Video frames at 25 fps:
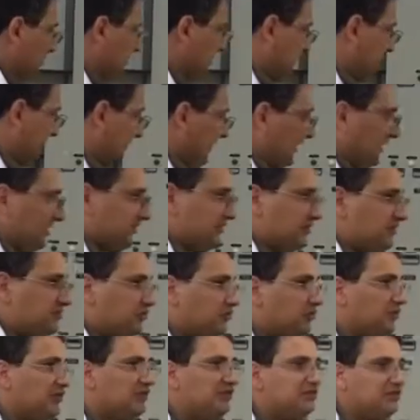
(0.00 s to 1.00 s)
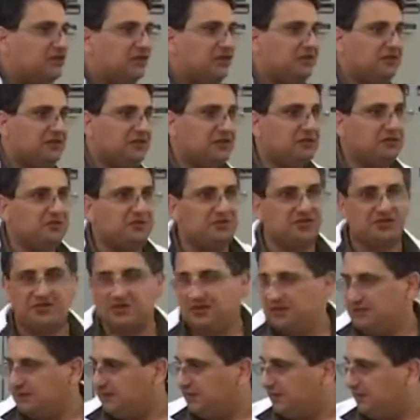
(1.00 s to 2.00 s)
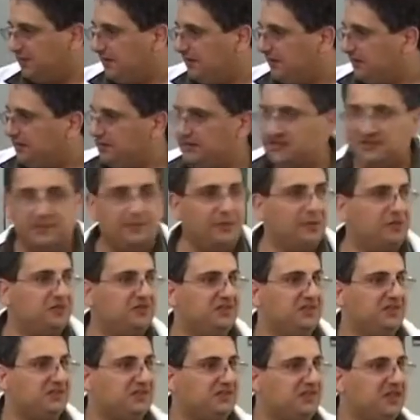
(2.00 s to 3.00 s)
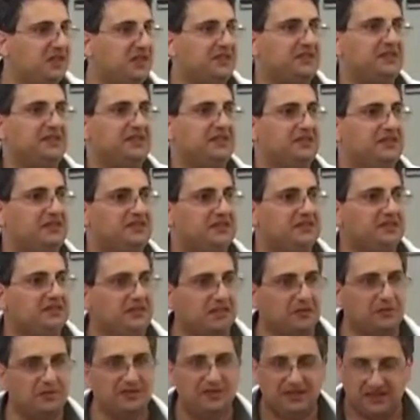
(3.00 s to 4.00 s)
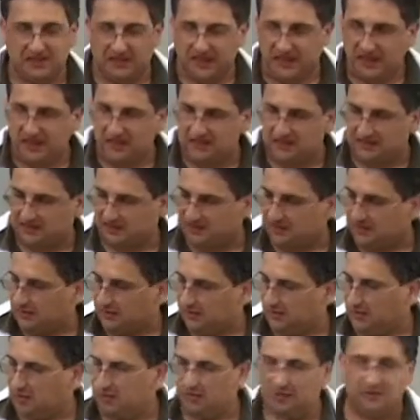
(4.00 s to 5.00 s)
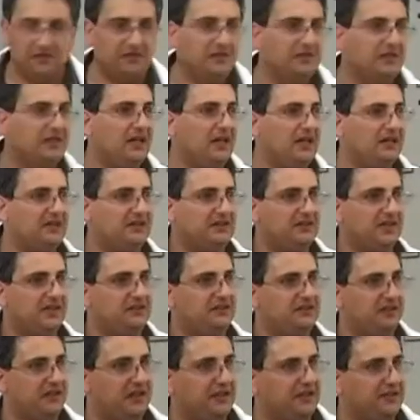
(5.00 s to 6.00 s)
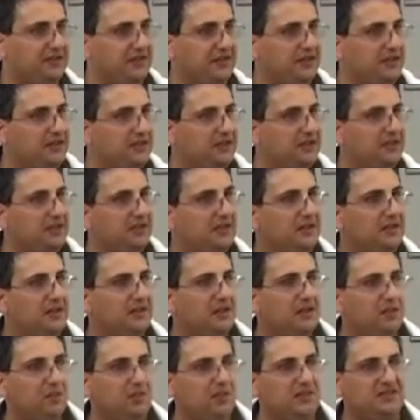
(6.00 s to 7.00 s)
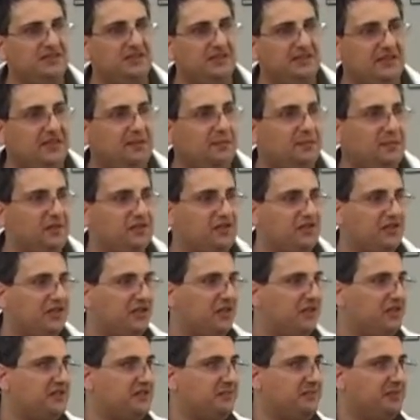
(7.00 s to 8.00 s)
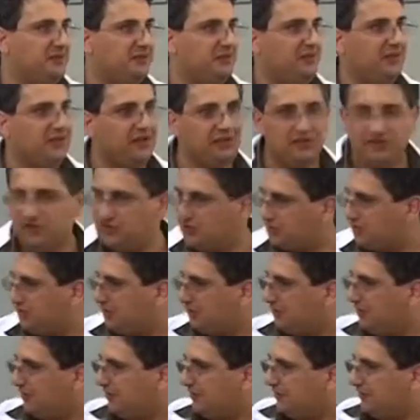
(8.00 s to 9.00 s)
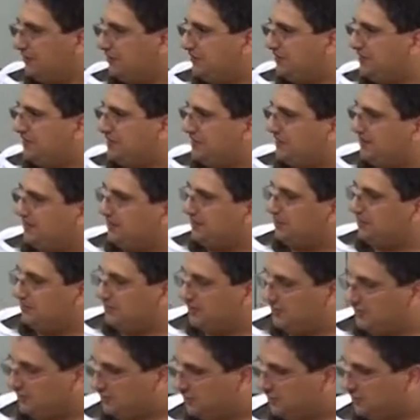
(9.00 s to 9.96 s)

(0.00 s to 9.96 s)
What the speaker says: will start to introduce the various process gases. Now, in the case of gas nitriding, once the temperature has been reached, the system will